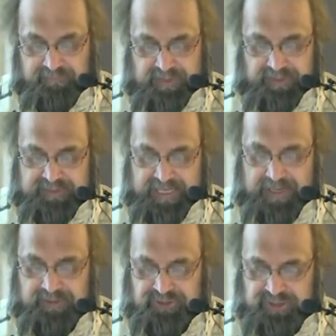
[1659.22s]
Feeling
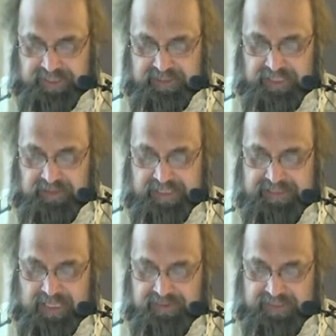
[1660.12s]
tired and sick, I lay
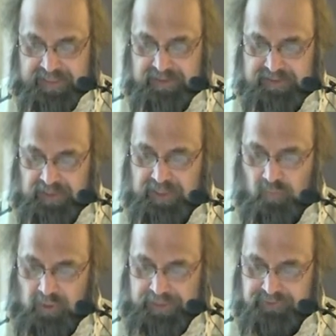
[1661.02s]
down again,
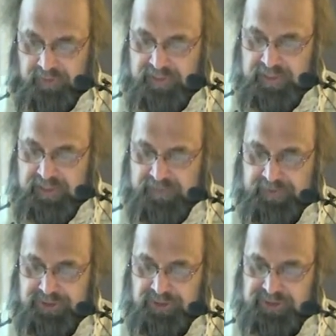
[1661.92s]
telling Walter if
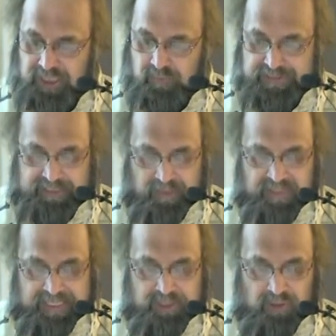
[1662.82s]
he should see one
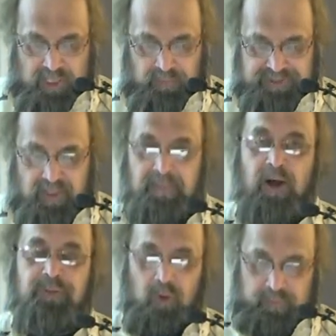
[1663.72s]
coming head on with their
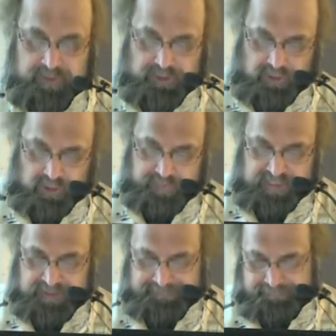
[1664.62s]
mouth open to call me.